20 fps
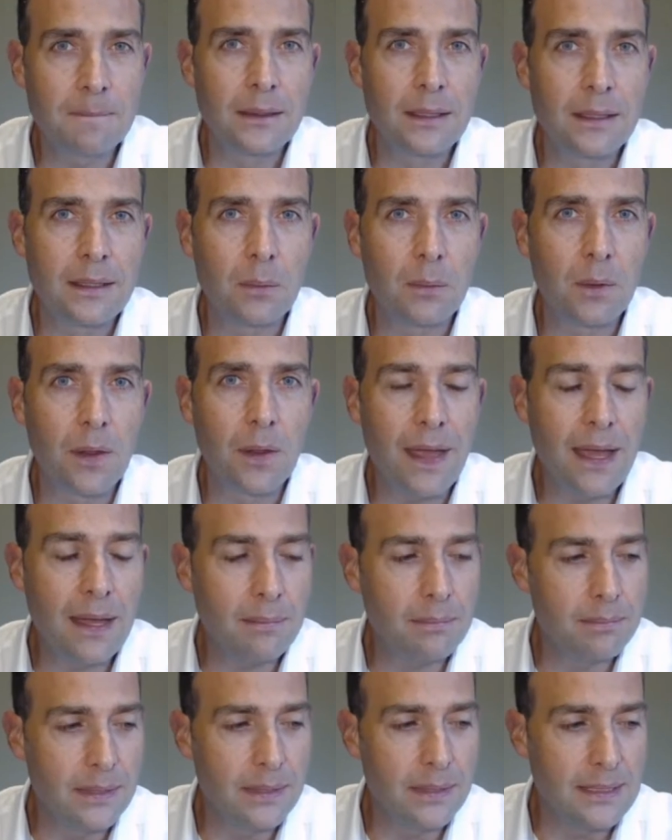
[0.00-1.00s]
Now what
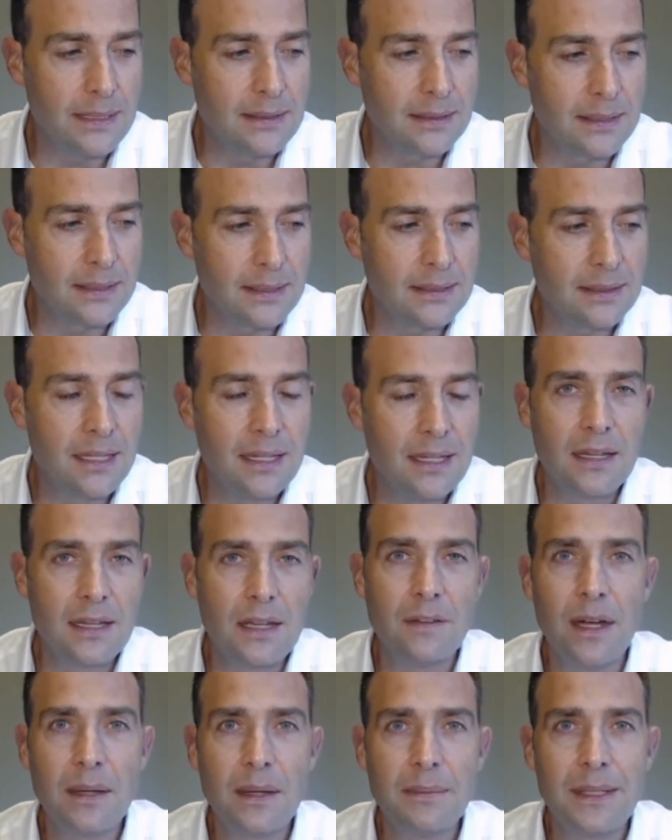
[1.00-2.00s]
that means is,
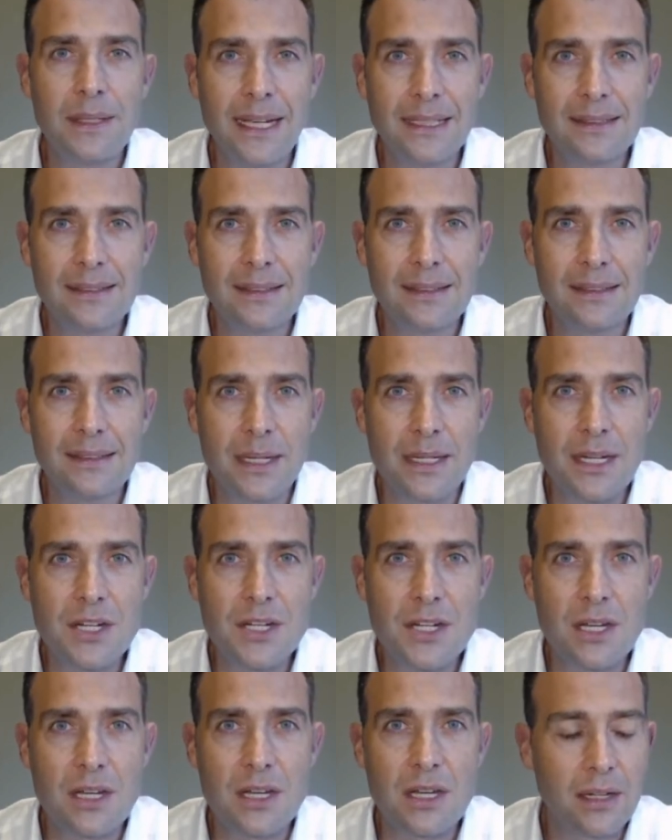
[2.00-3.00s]
if I'm the asset
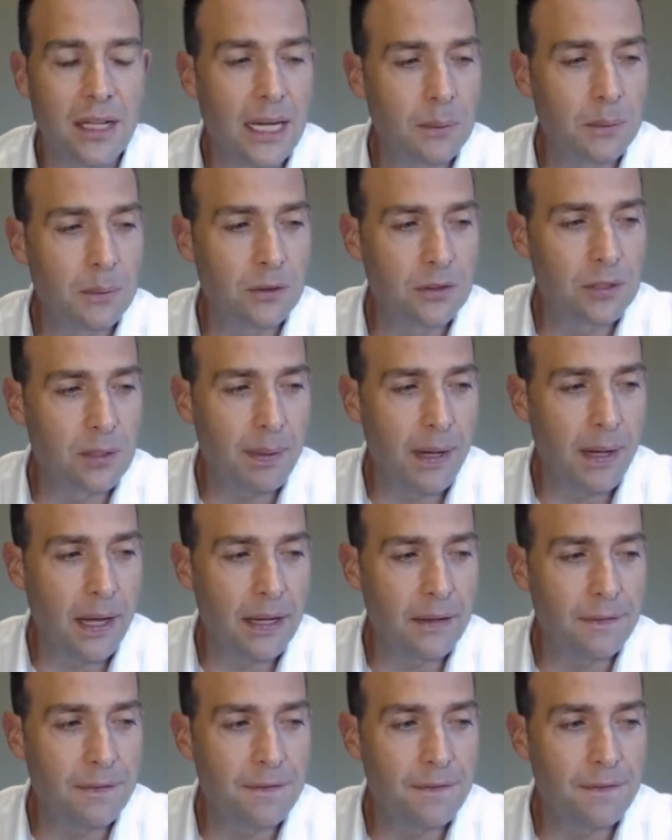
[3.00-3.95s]
manager and I want to buy